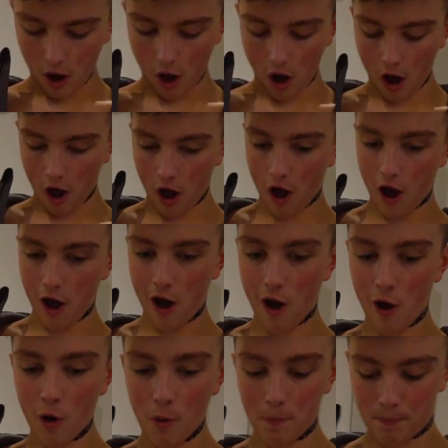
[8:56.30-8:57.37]

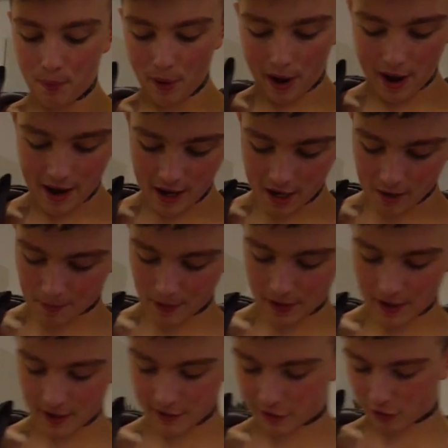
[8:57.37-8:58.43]
Oh,
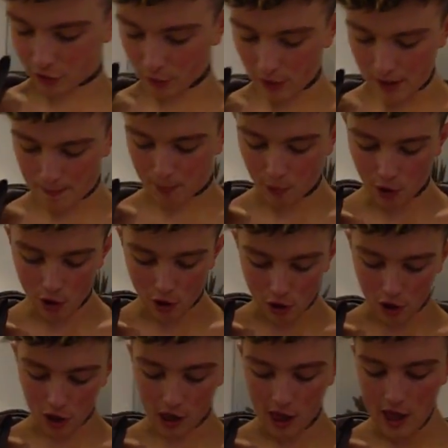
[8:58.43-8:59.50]
baby, a
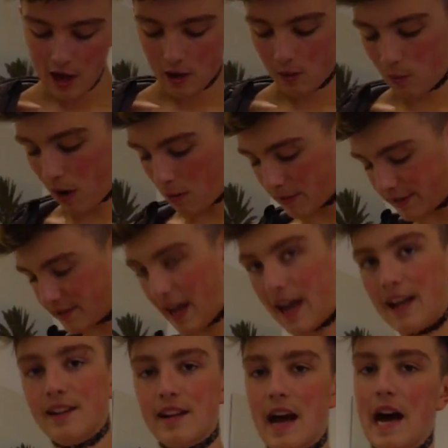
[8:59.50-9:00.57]
triple. What are we
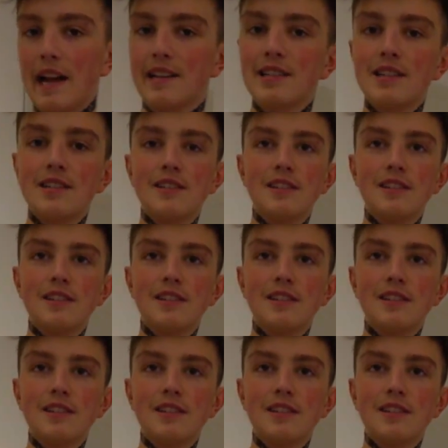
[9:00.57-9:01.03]
saying, Dad?